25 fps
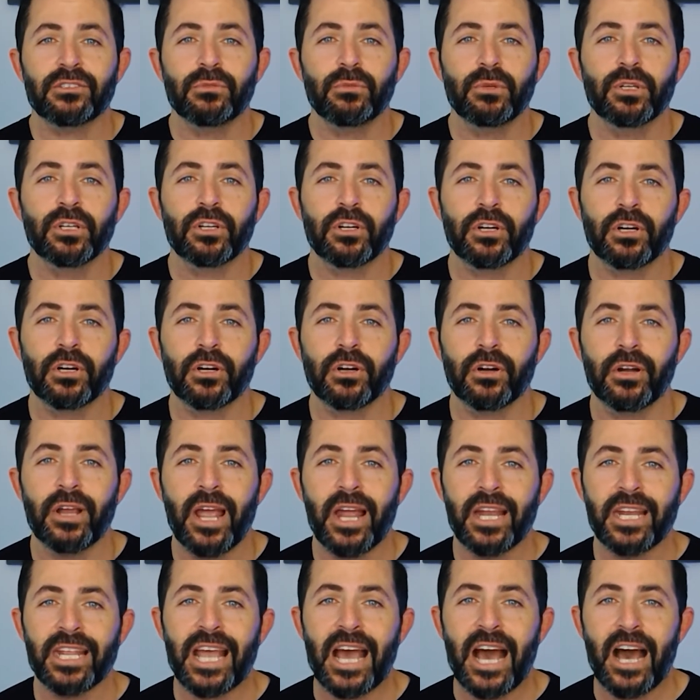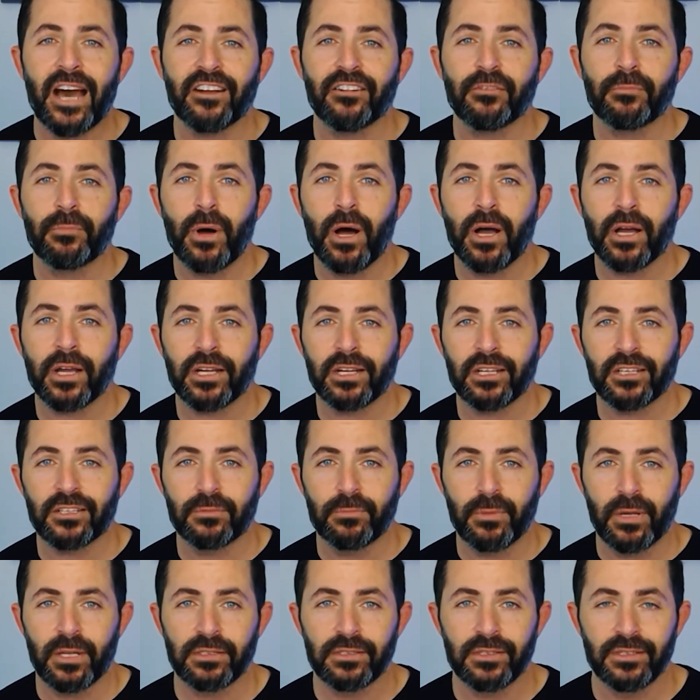to incur any out of pocket
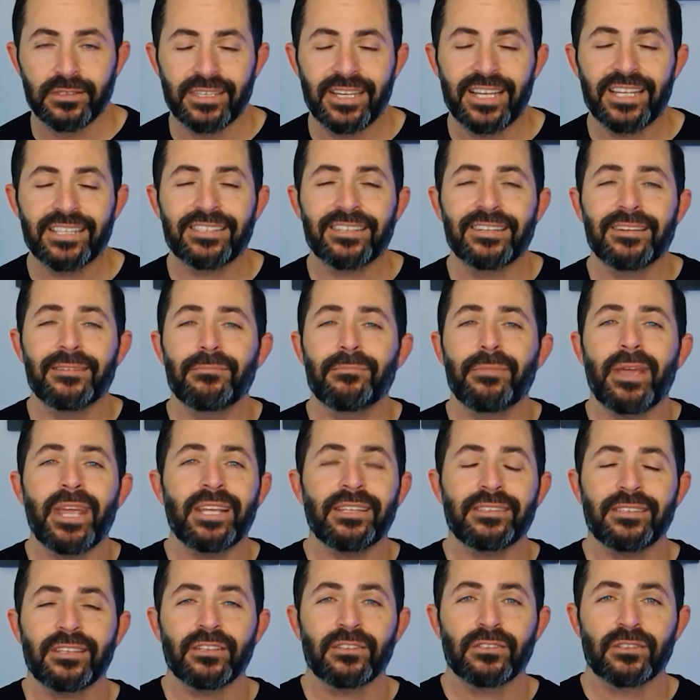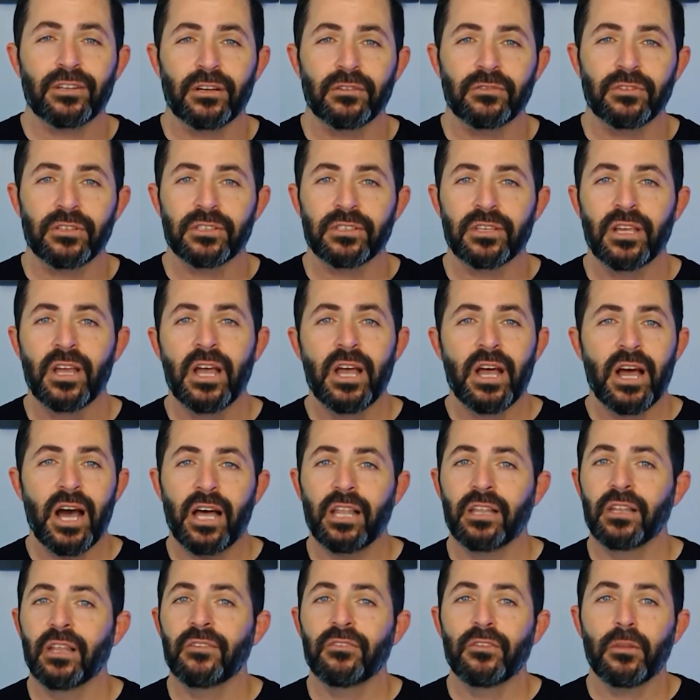expenses. It's an amazing service.
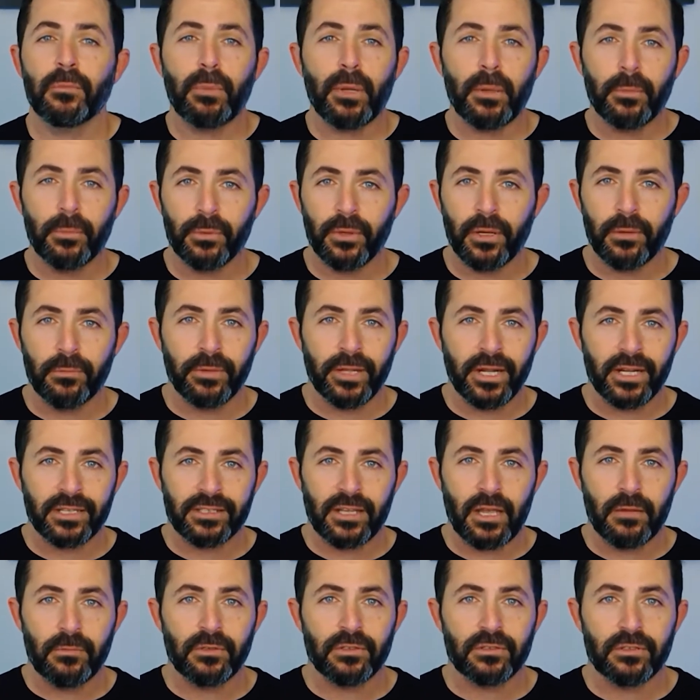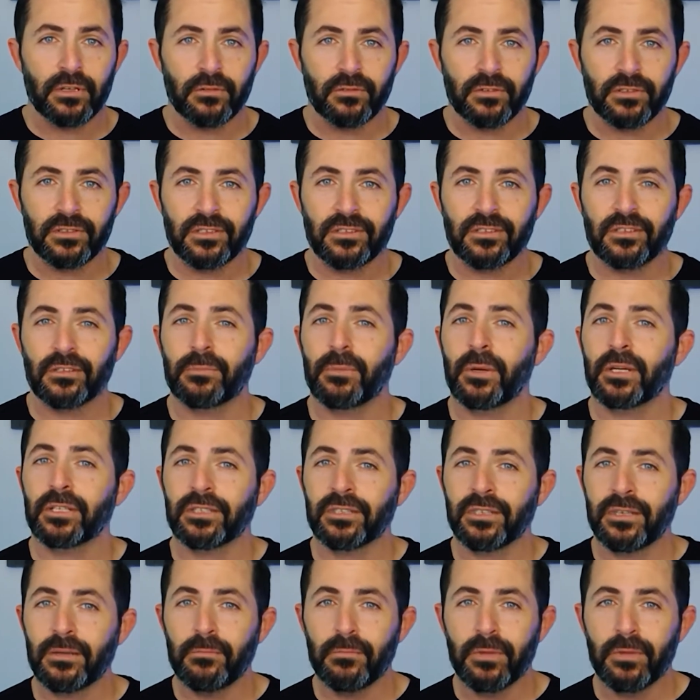I love the people at Black Diamond Services, especially